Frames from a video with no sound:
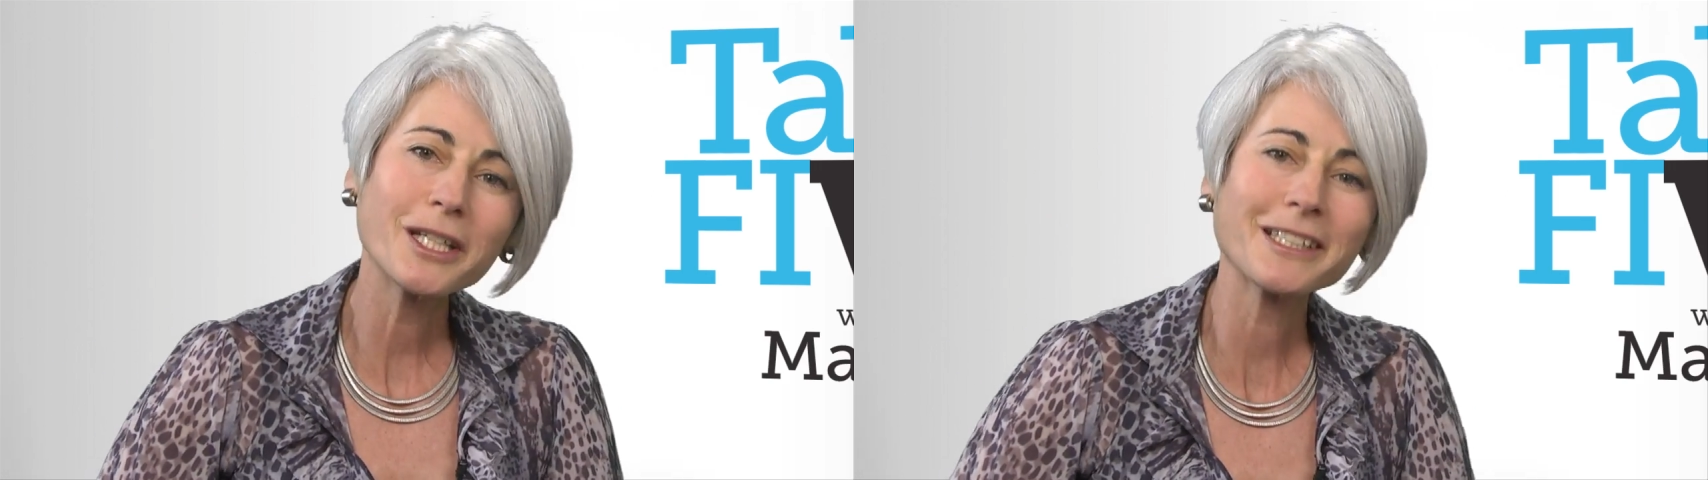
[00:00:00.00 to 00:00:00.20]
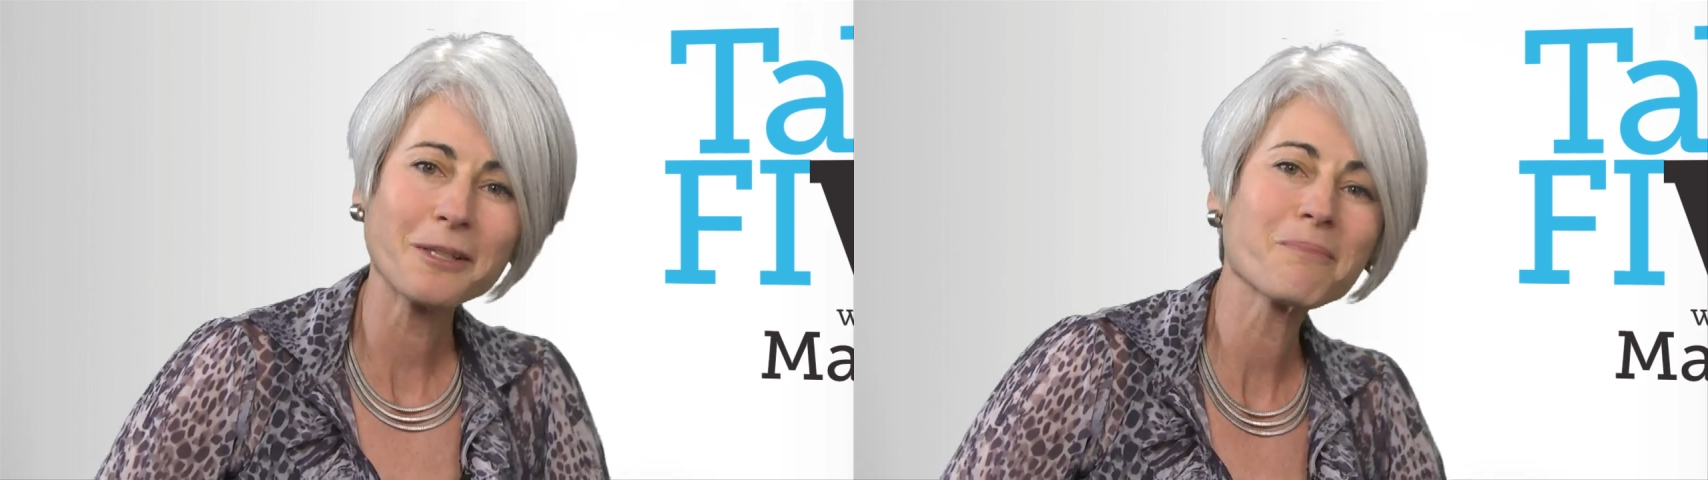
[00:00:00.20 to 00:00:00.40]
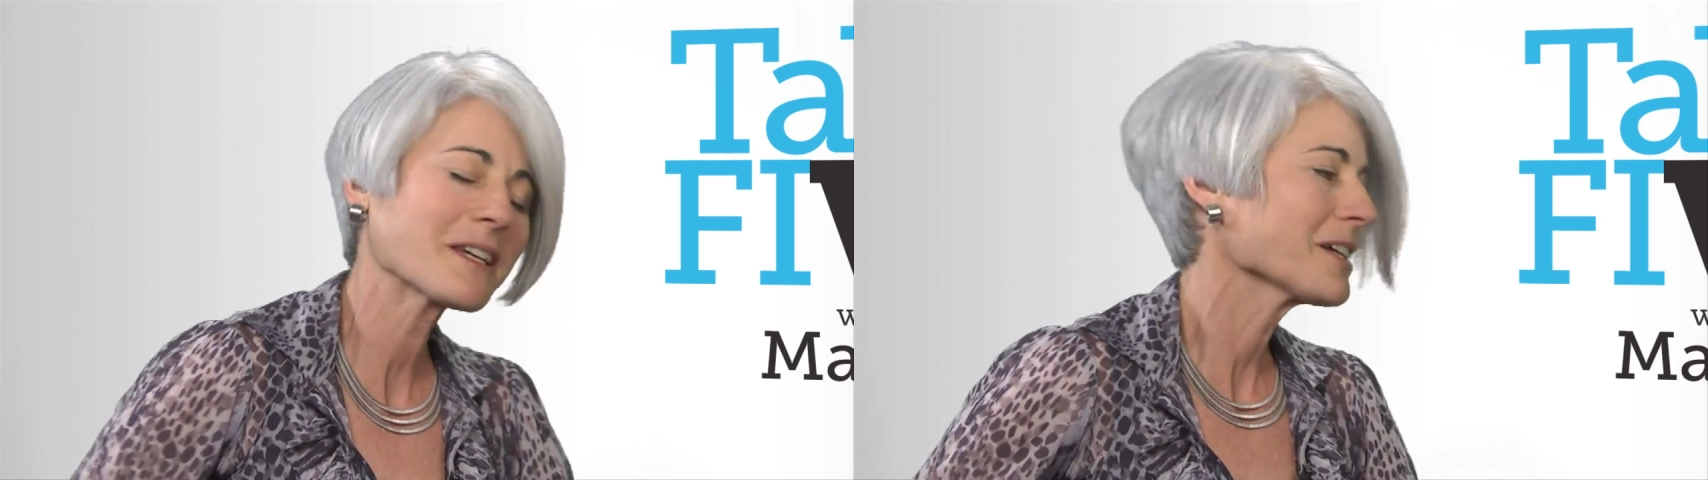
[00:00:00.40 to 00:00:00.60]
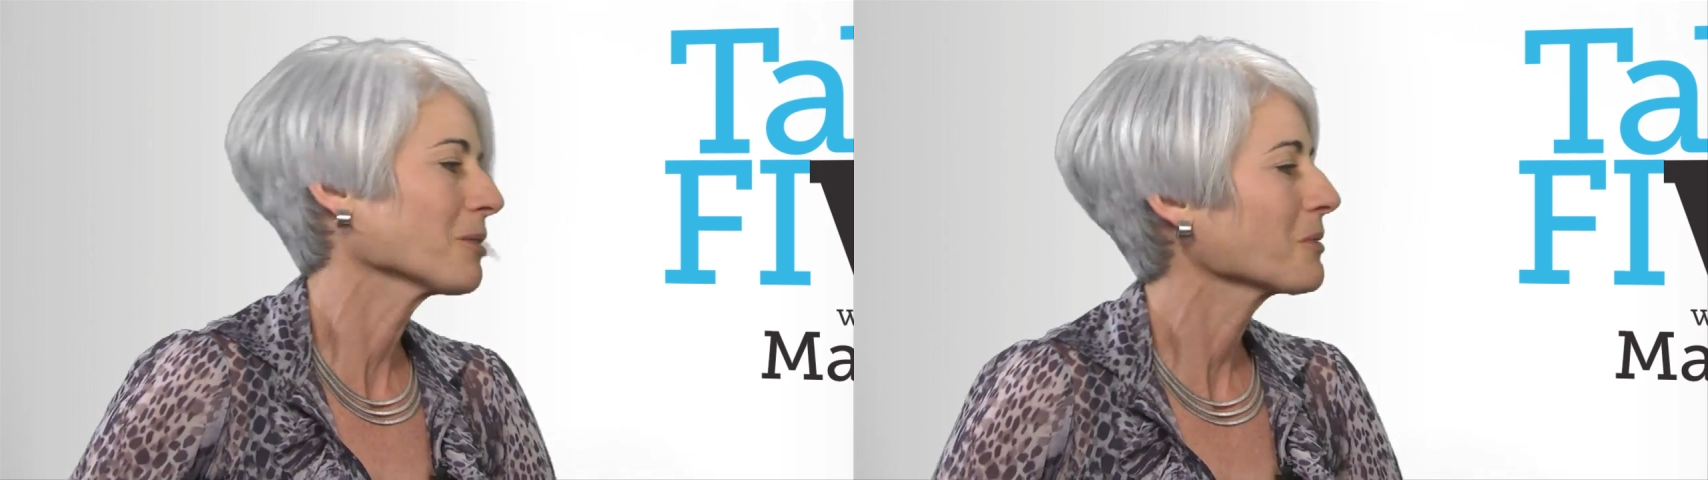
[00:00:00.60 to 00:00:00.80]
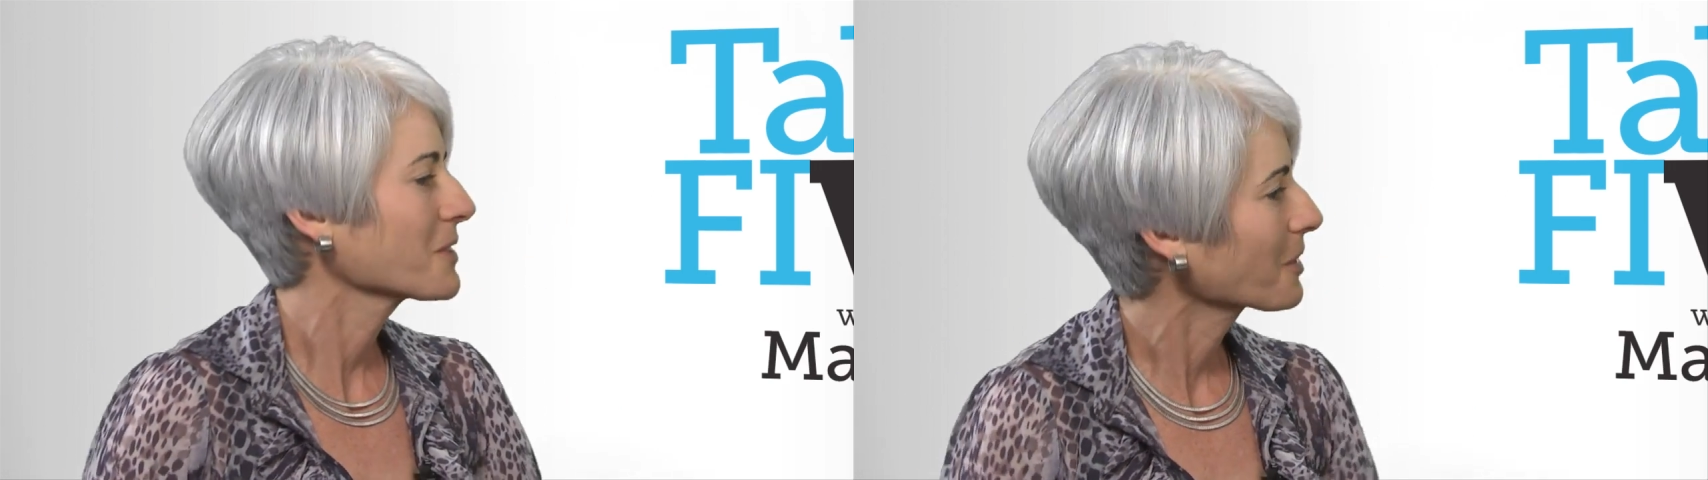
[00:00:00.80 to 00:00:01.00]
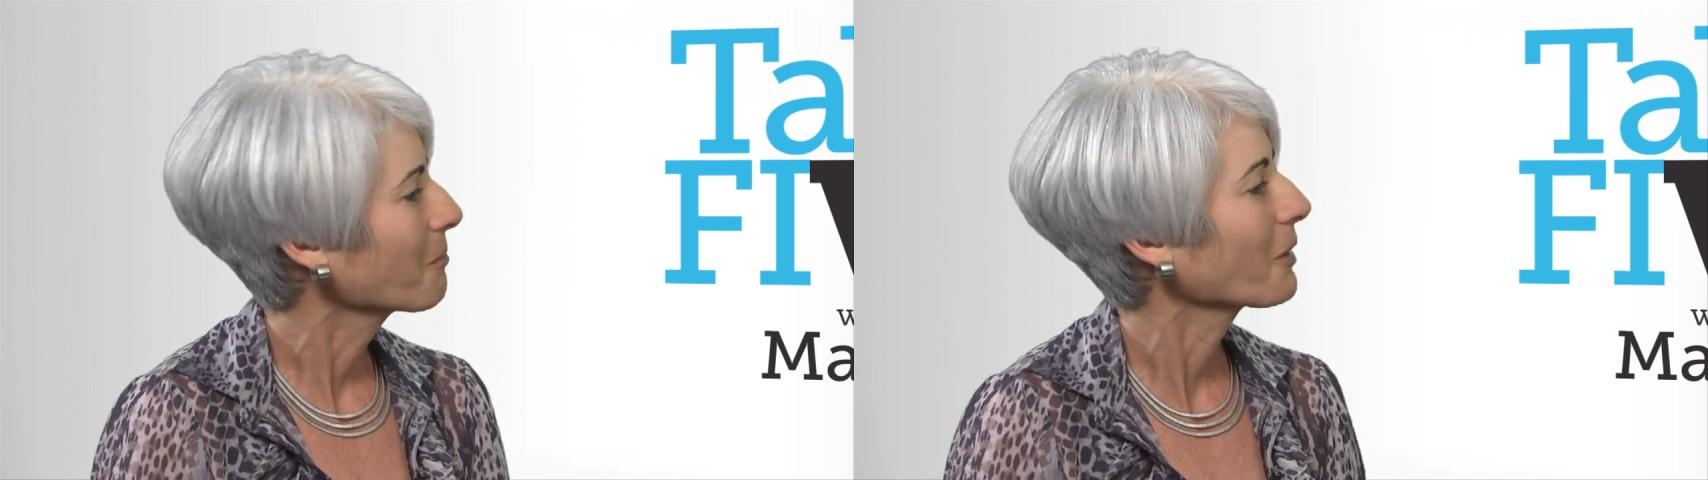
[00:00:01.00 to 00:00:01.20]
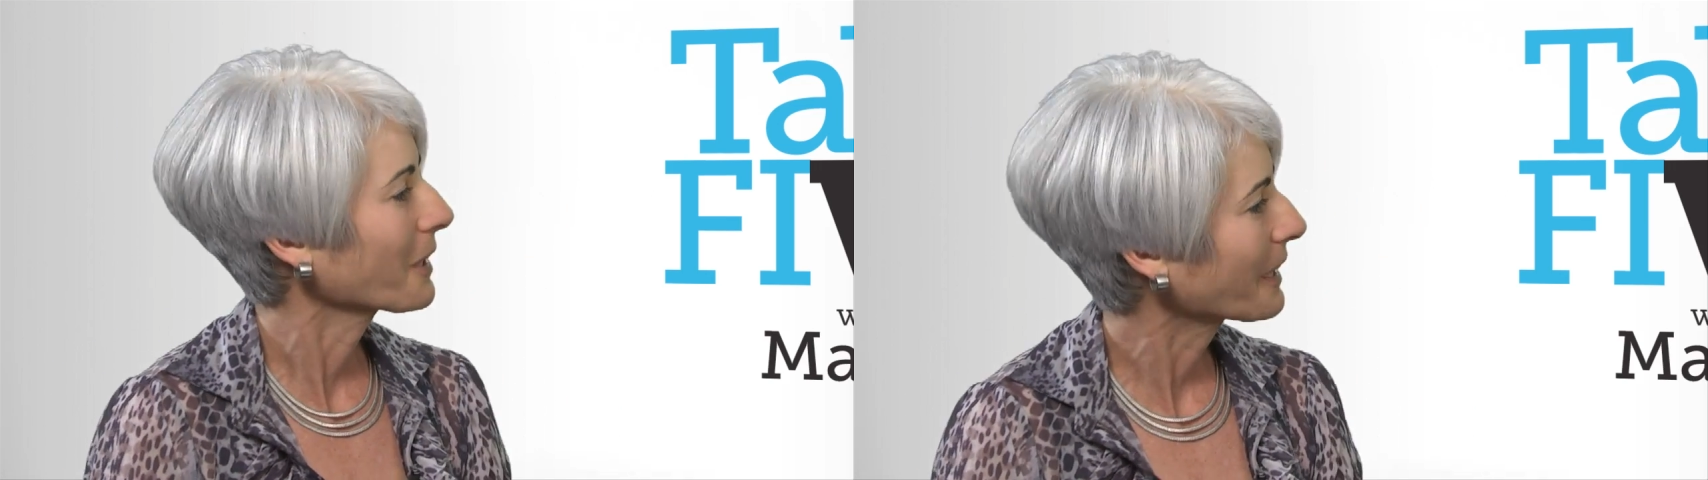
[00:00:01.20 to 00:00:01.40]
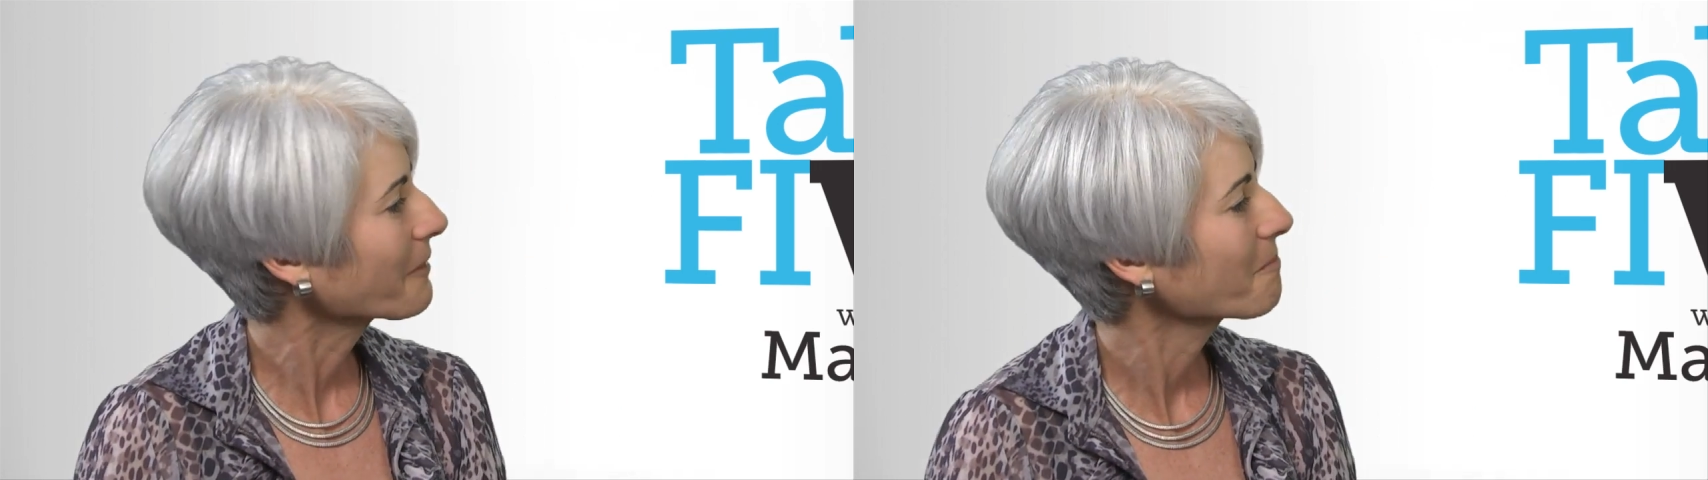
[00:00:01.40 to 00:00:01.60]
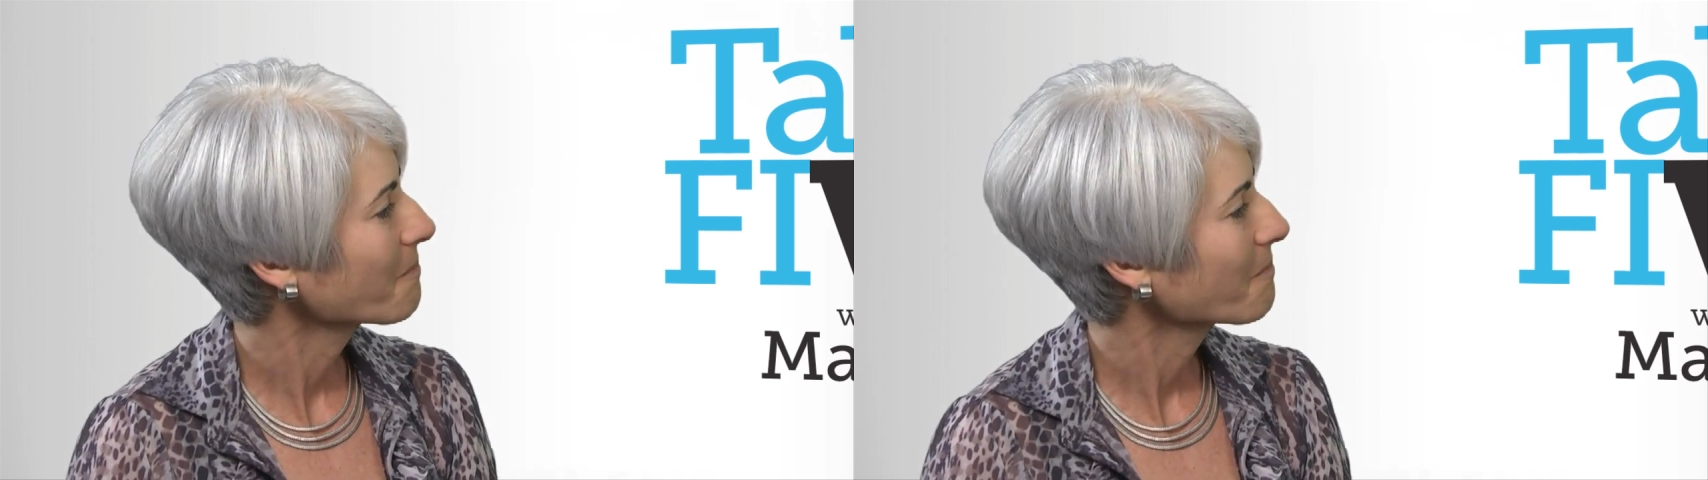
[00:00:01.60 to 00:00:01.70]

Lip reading: need to be here with somebody.